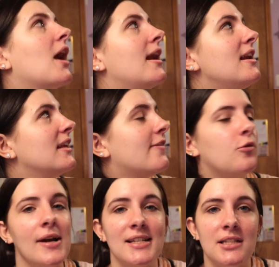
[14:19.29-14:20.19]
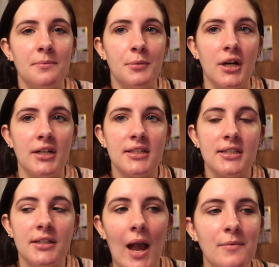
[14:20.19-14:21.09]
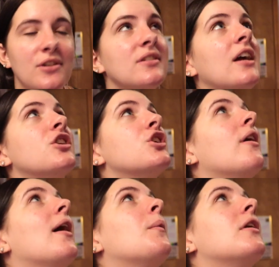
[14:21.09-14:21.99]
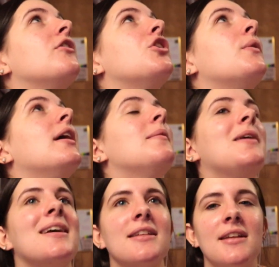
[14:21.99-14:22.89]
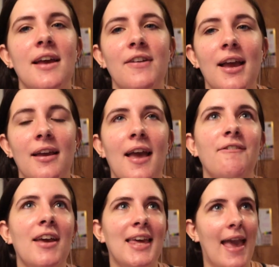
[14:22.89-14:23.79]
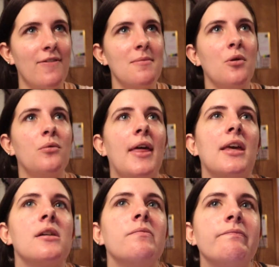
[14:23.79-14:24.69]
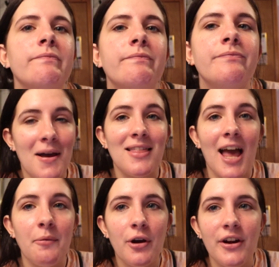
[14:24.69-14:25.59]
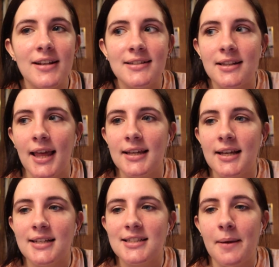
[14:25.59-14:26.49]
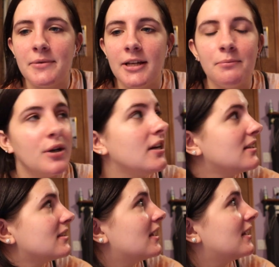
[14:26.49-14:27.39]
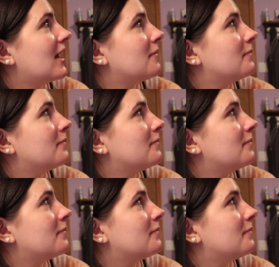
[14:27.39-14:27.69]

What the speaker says: I need to give away some books. I'm just not sure how I wanna do it, because if I gave them my library doesn't like accepting books, and